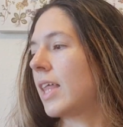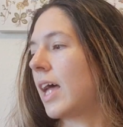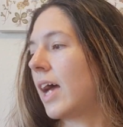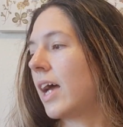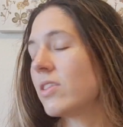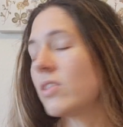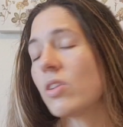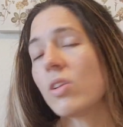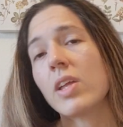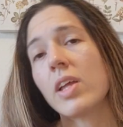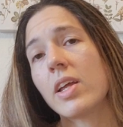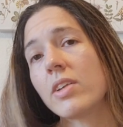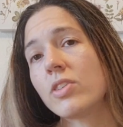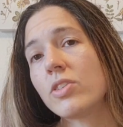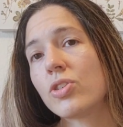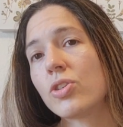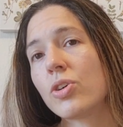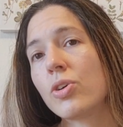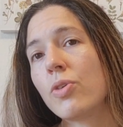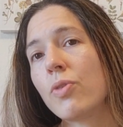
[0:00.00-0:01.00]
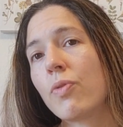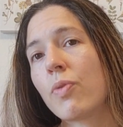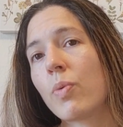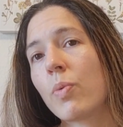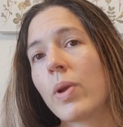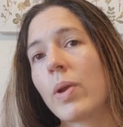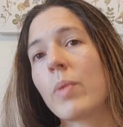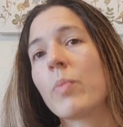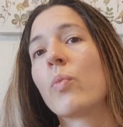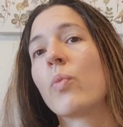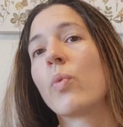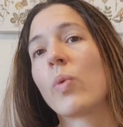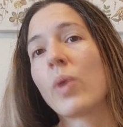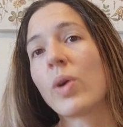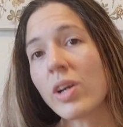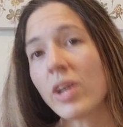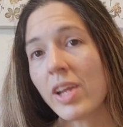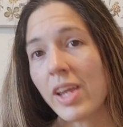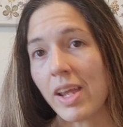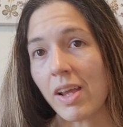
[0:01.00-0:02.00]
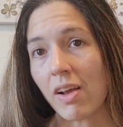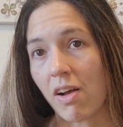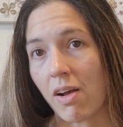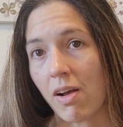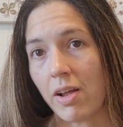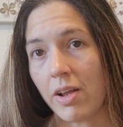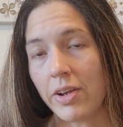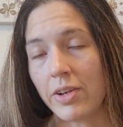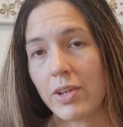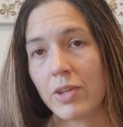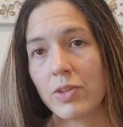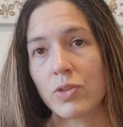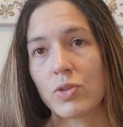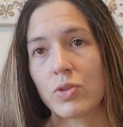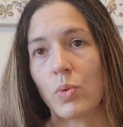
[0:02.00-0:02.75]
that's all I had to show you for what I'm working on.